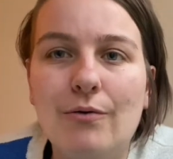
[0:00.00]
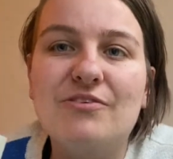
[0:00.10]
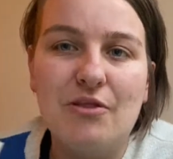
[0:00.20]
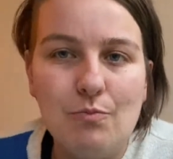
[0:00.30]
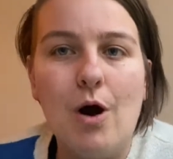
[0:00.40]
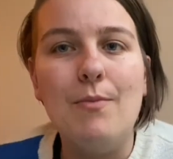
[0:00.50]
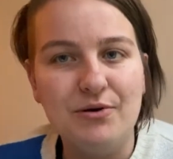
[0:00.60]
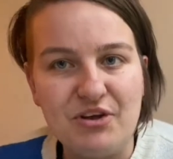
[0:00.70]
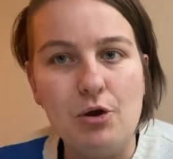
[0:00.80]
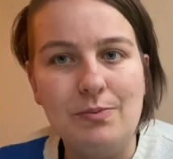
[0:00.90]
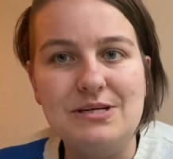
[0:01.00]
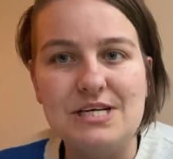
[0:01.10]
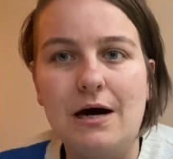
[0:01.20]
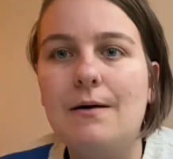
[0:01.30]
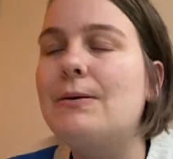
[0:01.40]
so the wormhole's opened
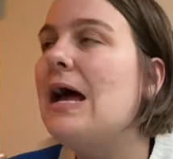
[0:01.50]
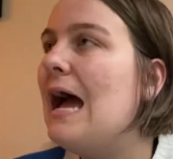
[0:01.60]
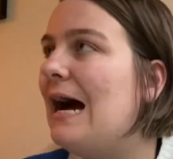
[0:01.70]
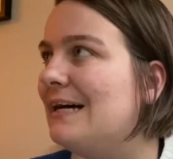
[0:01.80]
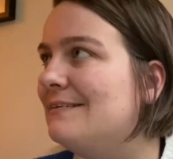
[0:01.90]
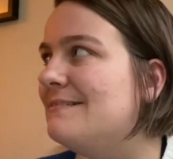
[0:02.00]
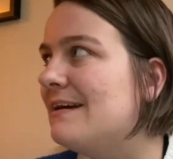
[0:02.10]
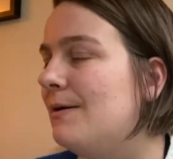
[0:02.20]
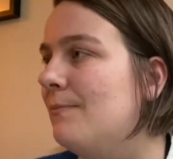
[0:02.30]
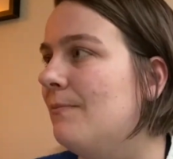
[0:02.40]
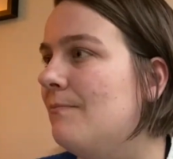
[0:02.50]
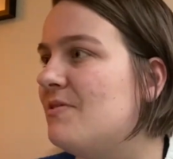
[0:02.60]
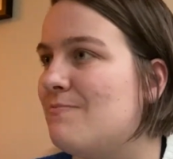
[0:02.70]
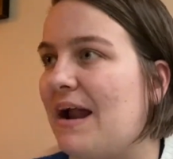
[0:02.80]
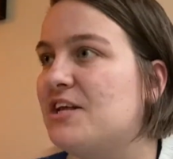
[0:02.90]
up and the
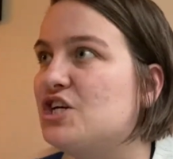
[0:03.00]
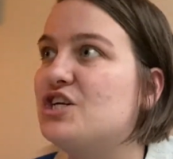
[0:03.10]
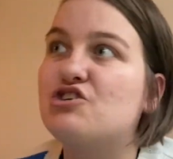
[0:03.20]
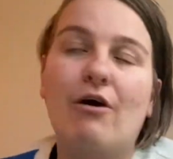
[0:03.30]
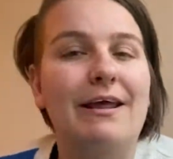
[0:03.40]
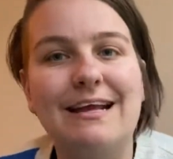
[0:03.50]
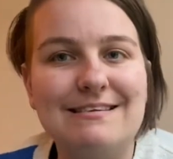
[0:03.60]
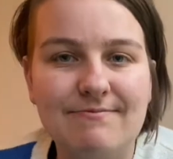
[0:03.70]
manager is trying to get some